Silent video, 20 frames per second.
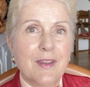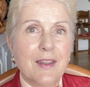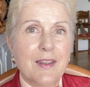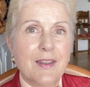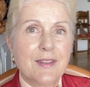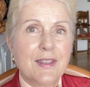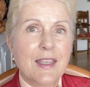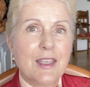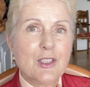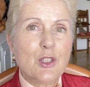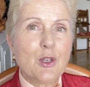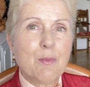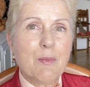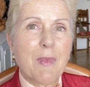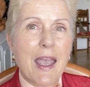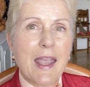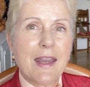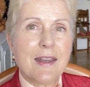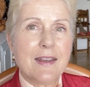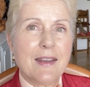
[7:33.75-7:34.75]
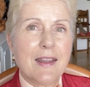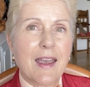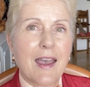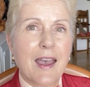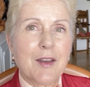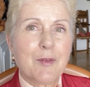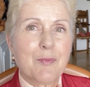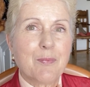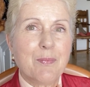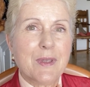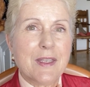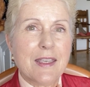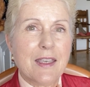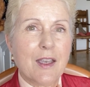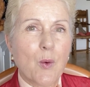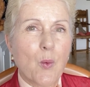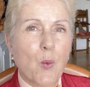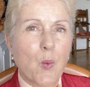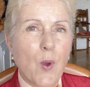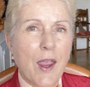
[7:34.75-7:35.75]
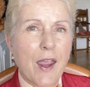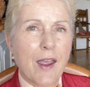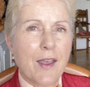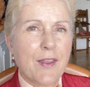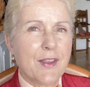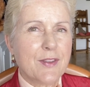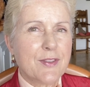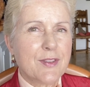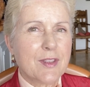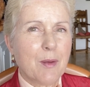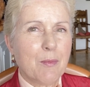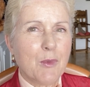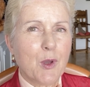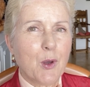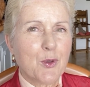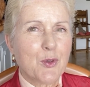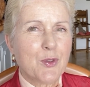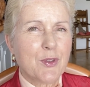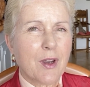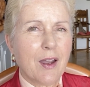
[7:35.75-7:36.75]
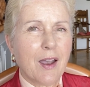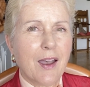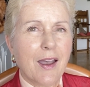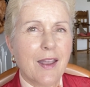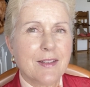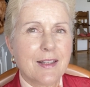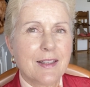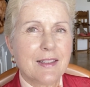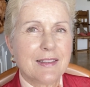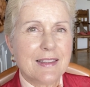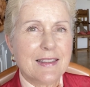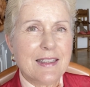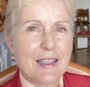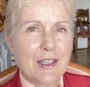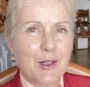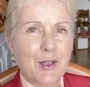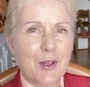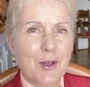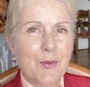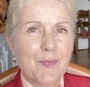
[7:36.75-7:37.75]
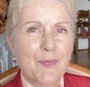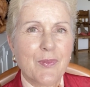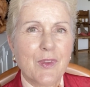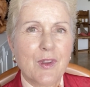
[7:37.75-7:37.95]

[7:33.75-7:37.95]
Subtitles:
Since you might not be aware that some notes are unclear,